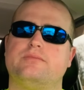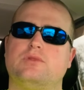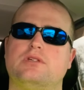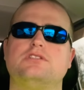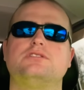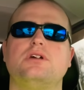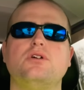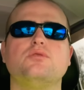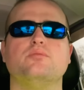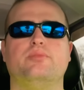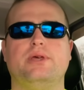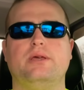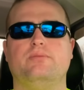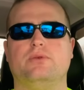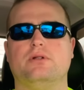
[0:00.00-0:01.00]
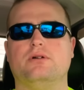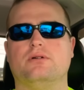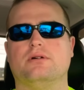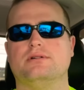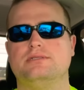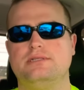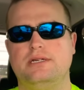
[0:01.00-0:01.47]
certain people
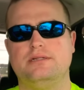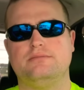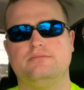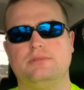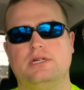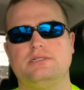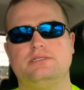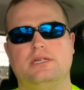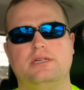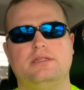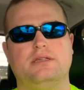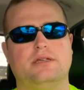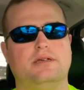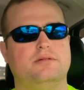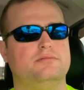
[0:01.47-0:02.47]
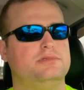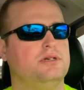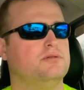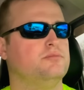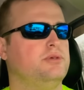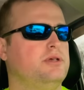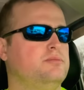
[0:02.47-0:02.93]
are. I say I say that
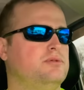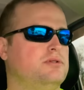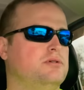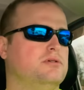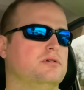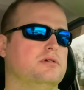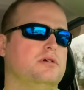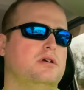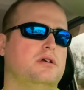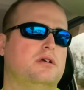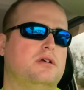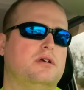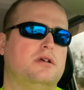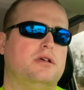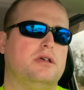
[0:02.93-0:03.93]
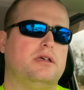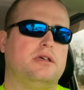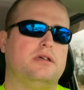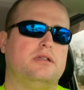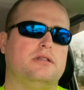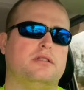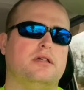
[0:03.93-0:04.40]
certain people are.
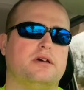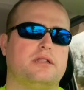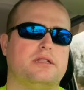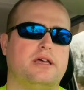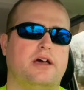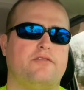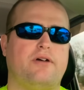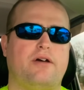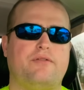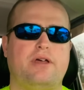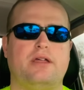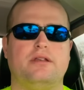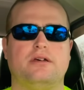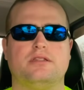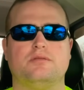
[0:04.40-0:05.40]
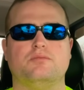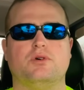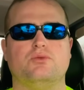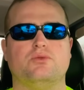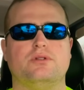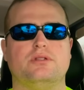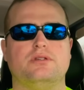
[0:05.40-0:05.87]
And luckily, I've, I've had nothing but
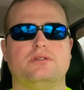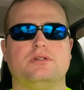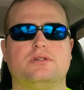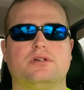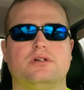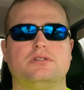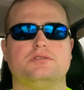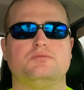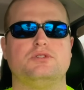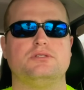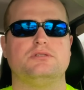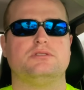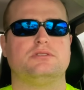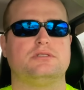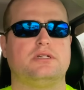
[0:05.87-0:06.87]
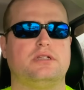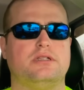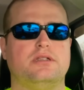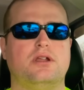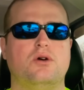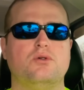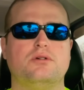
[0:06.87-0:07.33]
really good customers.
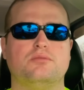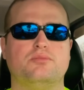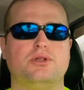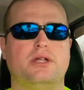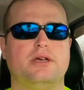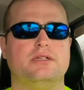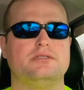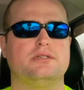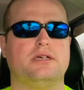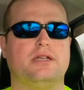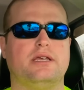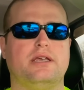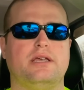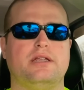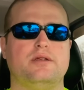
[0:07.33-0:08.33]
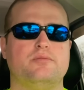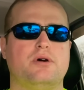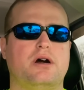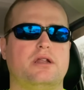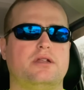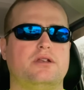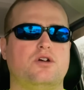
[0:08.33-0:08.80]
No complaints out of
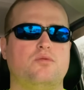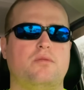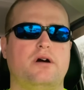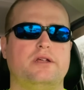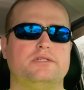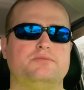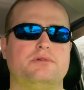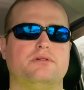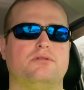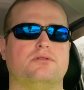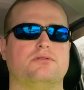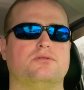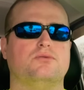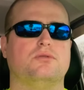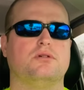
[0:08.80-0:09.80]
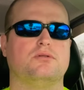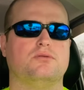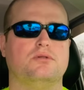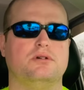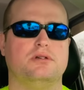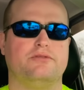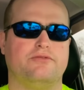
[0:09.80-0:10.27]
anybody. Nobody's been hard to work
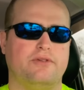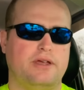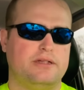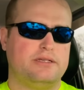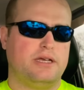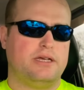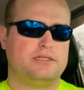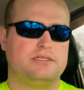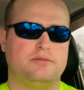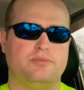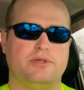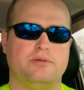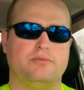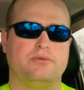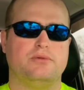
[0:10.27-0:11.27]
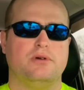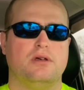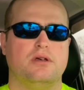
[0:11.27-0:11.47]
with. Fantastic people.